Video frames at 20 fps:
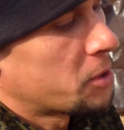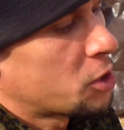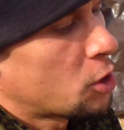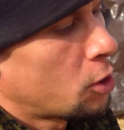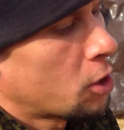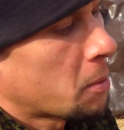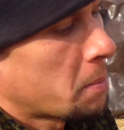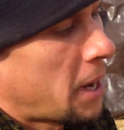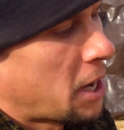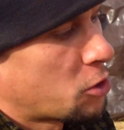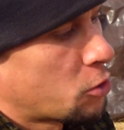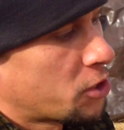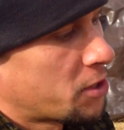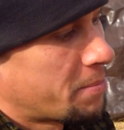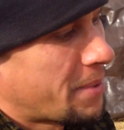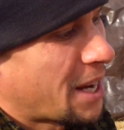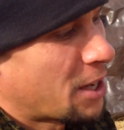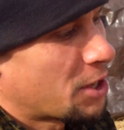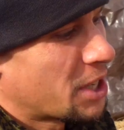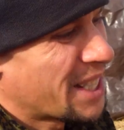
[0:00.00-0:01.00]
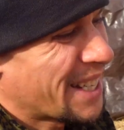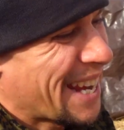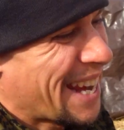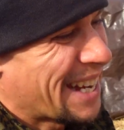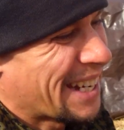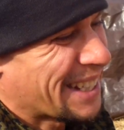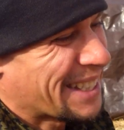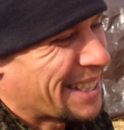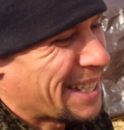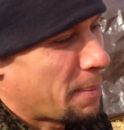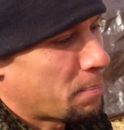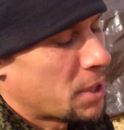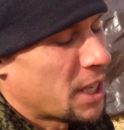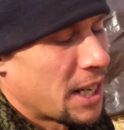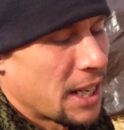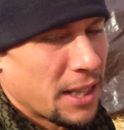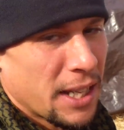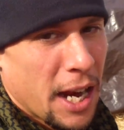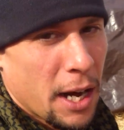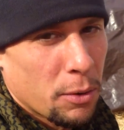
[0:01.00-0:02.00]
from the solar modules, the batteries can't accept
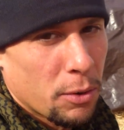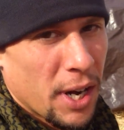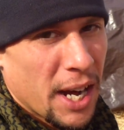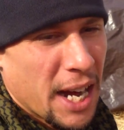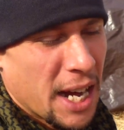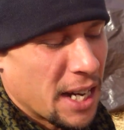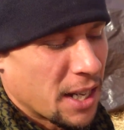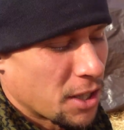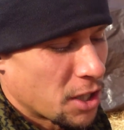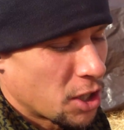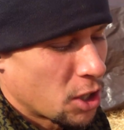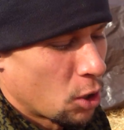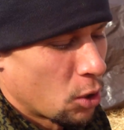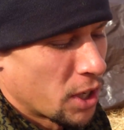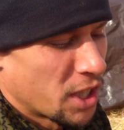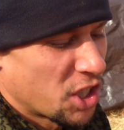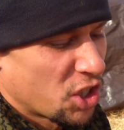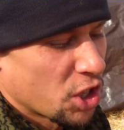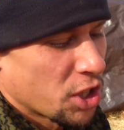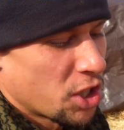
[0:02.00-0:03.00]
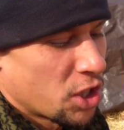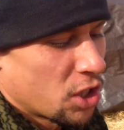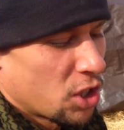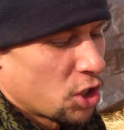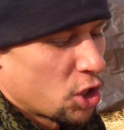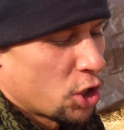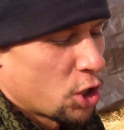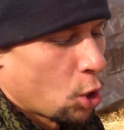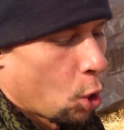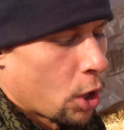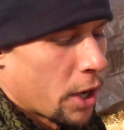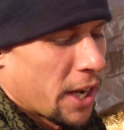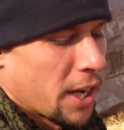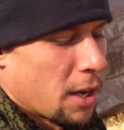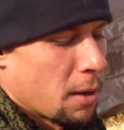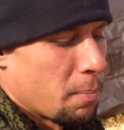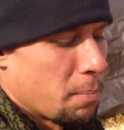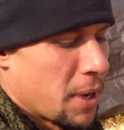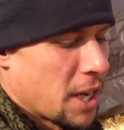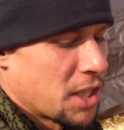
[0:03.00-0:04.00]
it at that rate, and so it's just
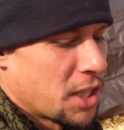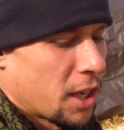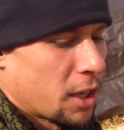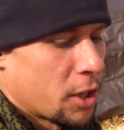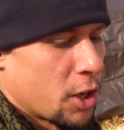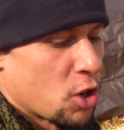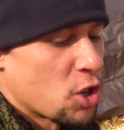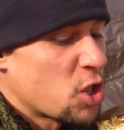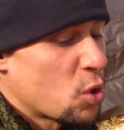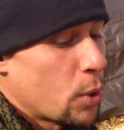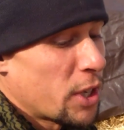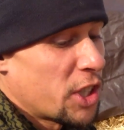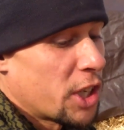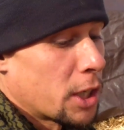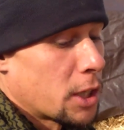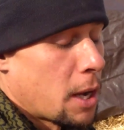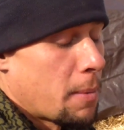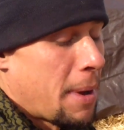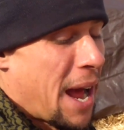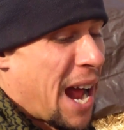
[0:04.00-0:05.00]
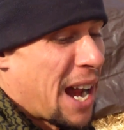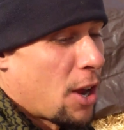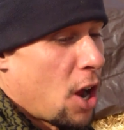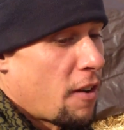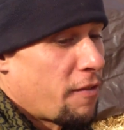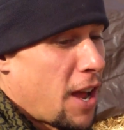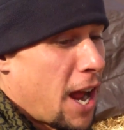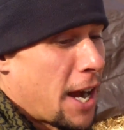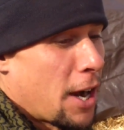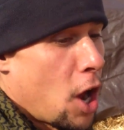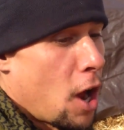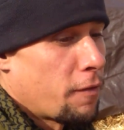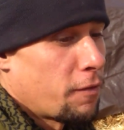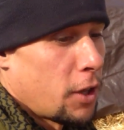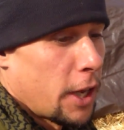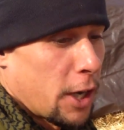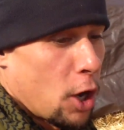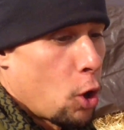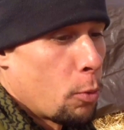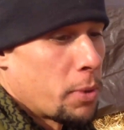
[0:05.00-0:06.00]
shorting them basically, or switching them on
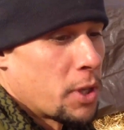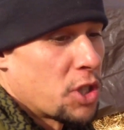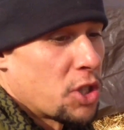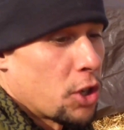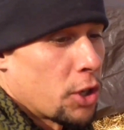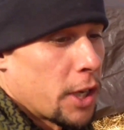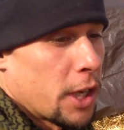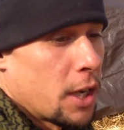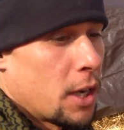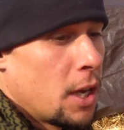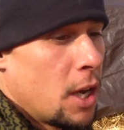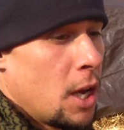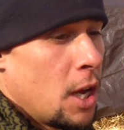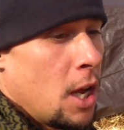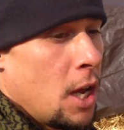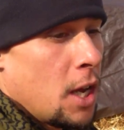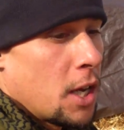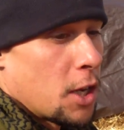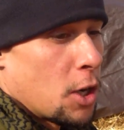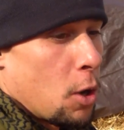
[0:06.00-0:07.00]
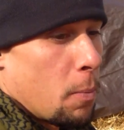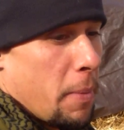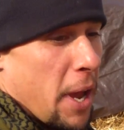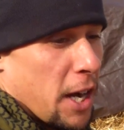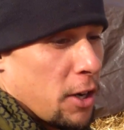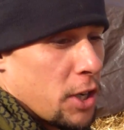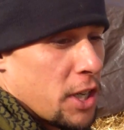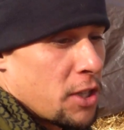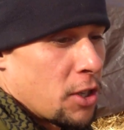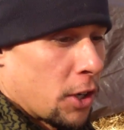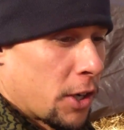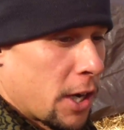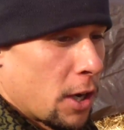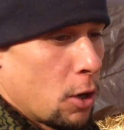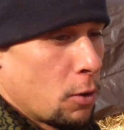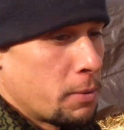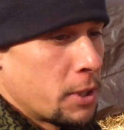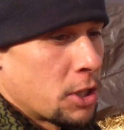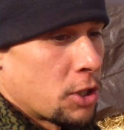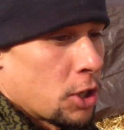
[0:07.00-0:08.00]
off, like an open circuit, you know, battery
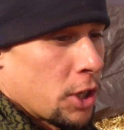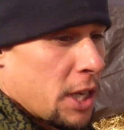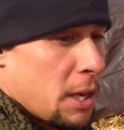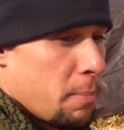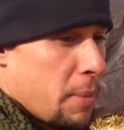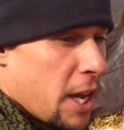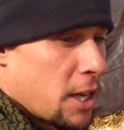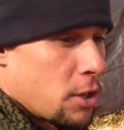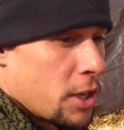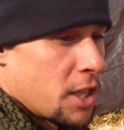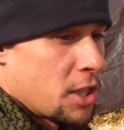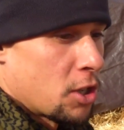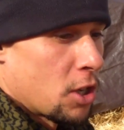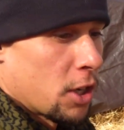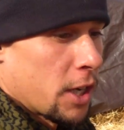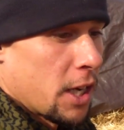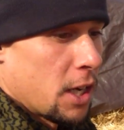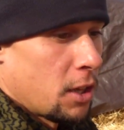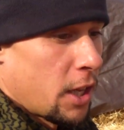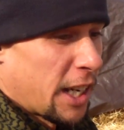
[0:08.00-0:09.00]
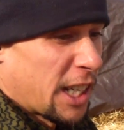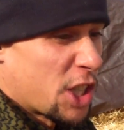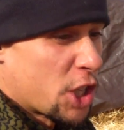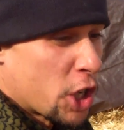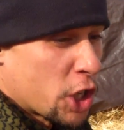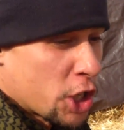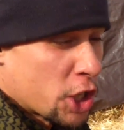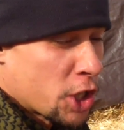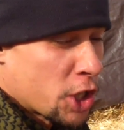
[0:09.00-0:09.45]
circuit, open circuit, battery circuit, like,